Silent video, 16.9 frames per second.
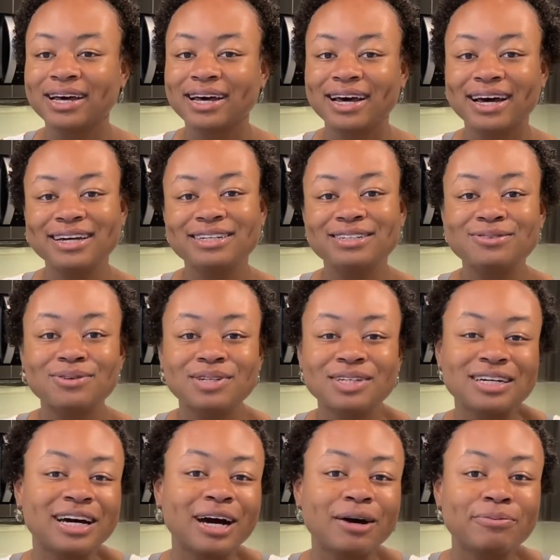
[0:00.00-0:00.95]
I just wanted
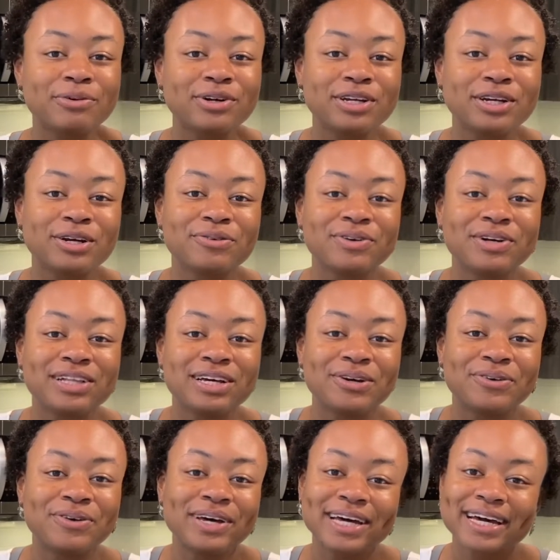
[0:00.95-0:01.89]
to hop on here really
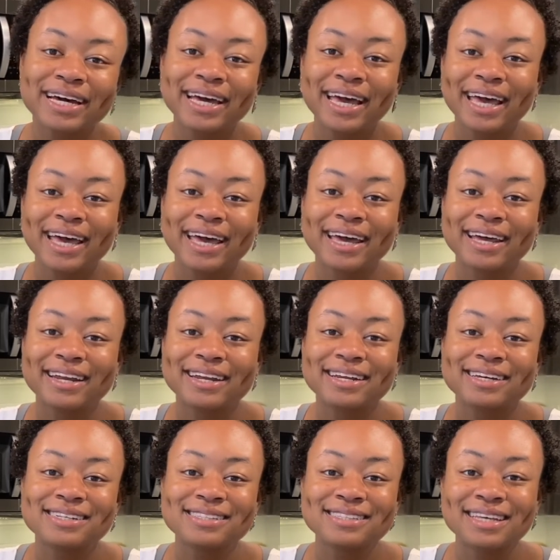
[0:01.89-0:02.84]
quick and
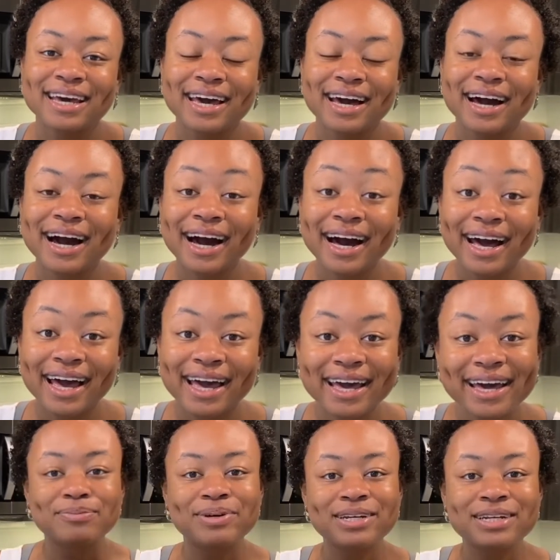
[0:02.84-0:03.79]
say hi.
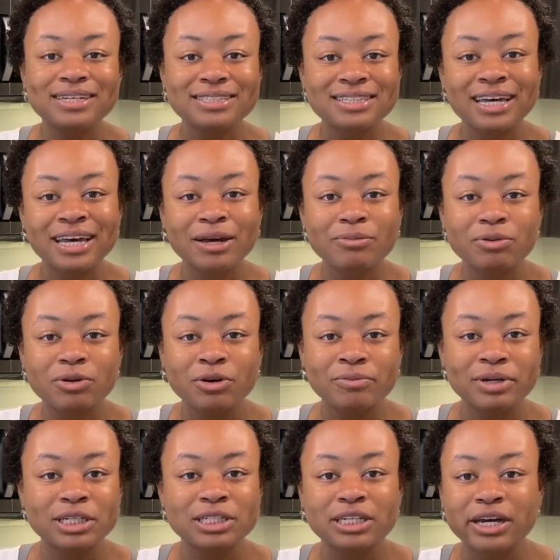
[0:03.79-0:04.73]
Put a stamp on
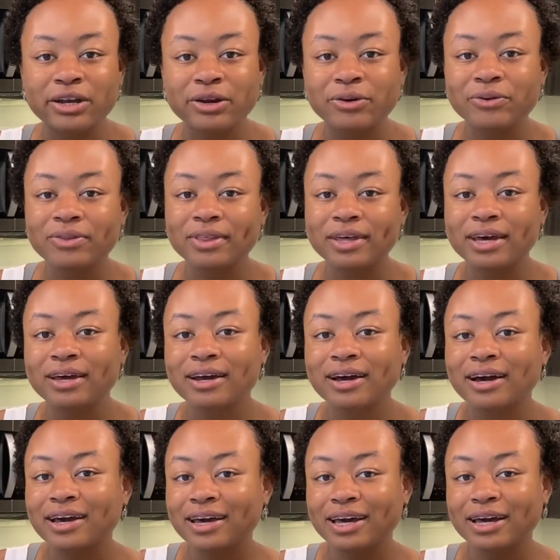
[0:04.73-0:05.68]
my channel that
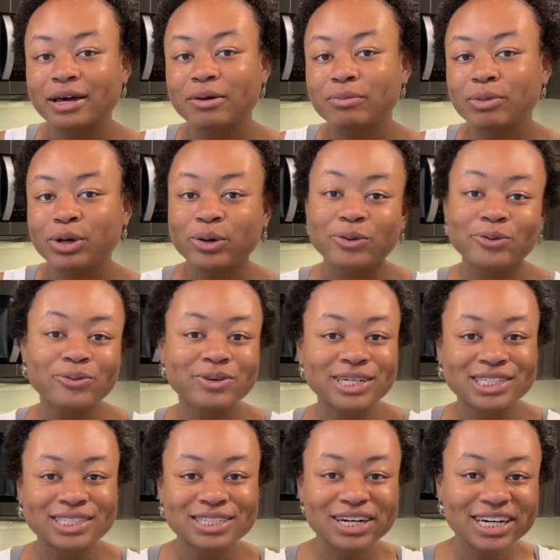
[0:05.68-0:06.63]
I am
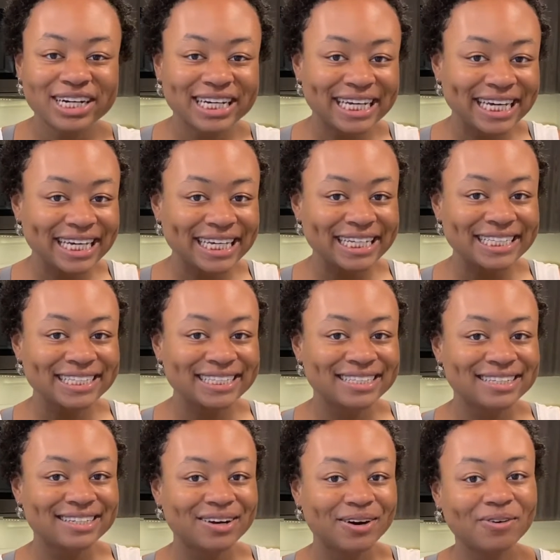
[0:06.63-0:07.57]
restarting it.
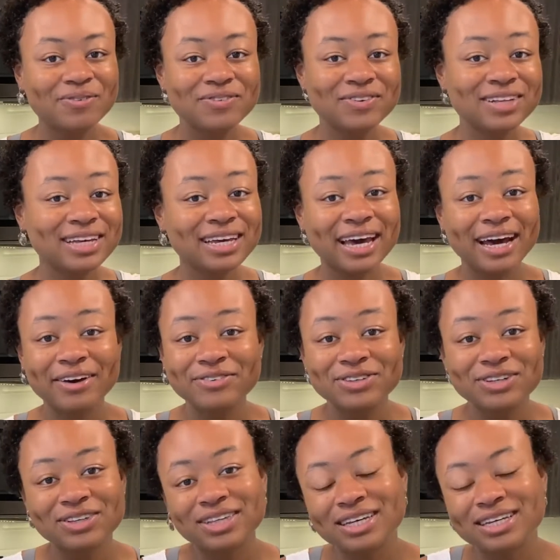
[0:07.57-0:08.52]
Hopefully
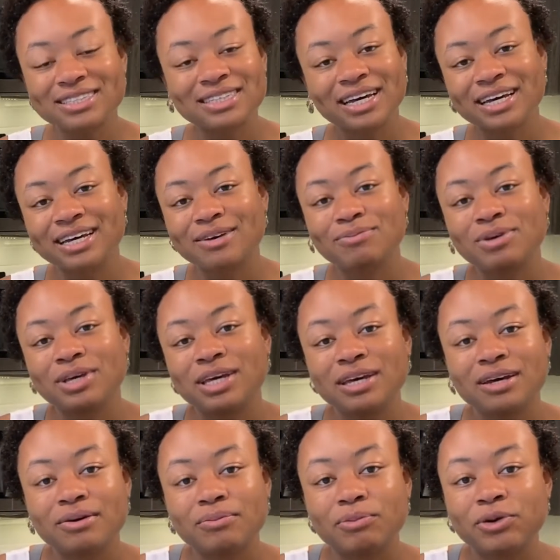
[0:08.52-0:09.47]
after this, I can
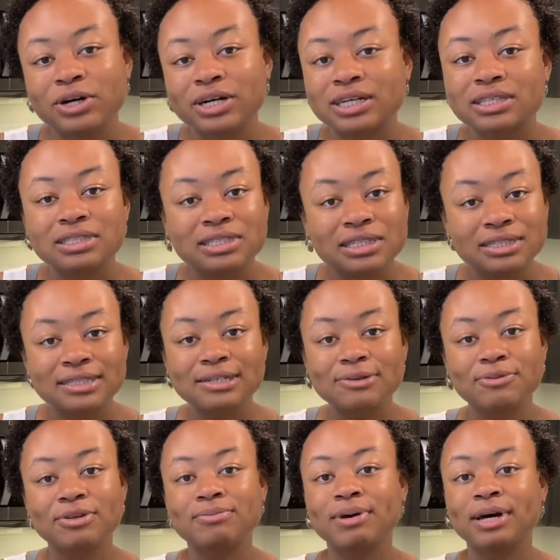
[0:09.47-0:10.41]
be more consistent
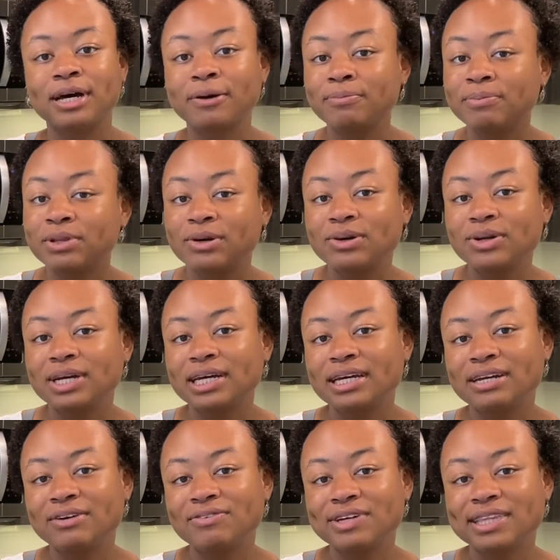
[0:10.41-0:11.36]
with my uploading and
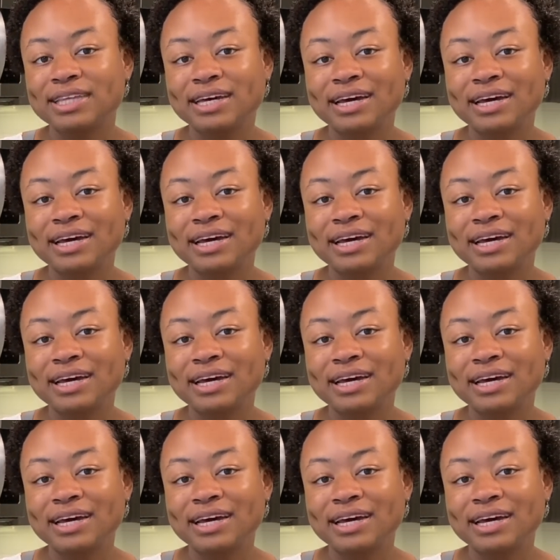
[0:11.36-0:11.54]
everything.